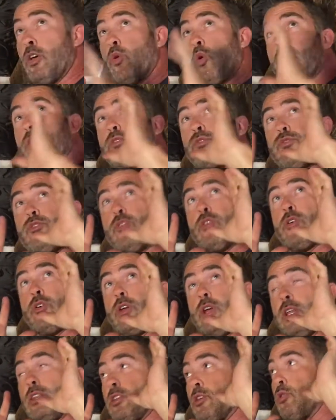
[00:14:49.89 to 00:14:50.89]
In order
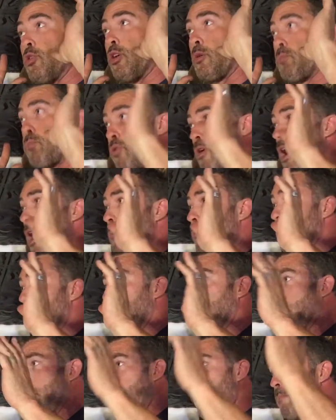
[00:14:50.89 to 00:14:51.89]
for it to look proper
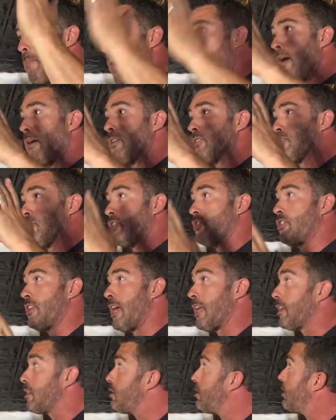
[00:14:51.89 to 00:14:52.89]
and to be balanced
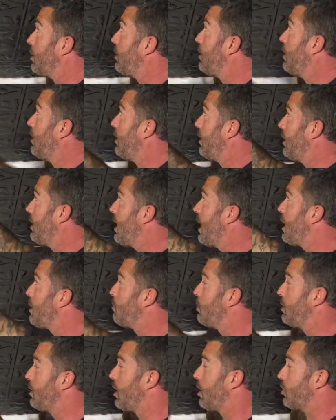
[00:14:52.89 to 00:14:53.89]
aesthetically, it had to
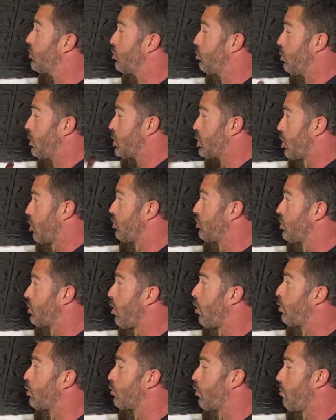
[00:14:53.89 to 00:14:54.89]
be there. So we chose to
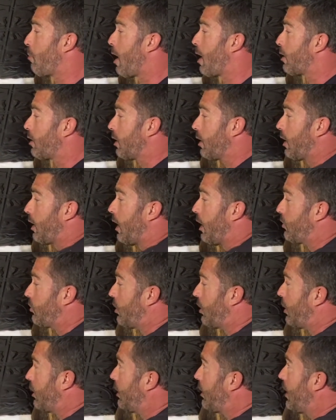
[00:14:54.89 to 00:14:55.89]
go with the remodeling cans.
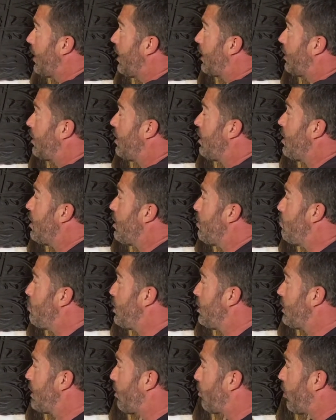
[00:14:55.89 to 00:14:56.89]
And again,
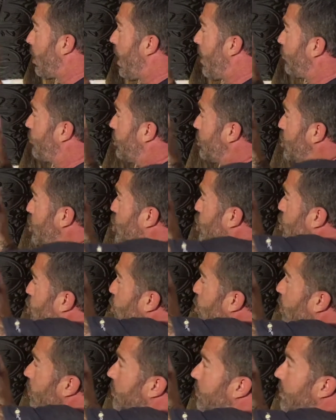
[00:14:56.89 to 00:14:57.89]
being that we have such a
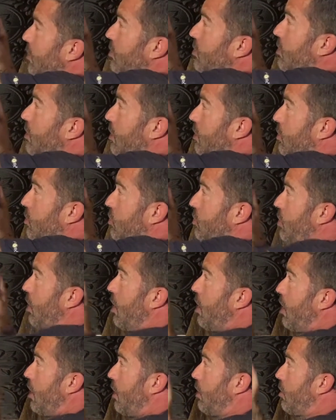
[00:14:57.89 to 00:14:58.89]
short
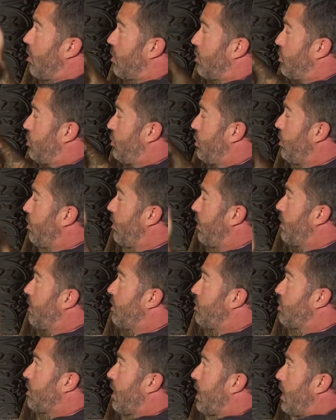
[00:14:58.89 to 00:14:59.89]
distance in our ceiling,
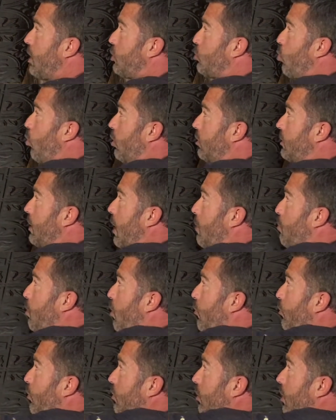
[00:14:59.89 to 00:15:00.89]
these cans worked out
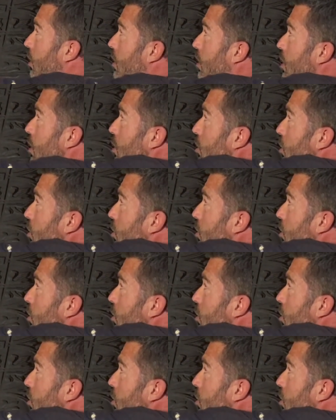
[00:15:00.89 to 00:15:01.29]
perfectly.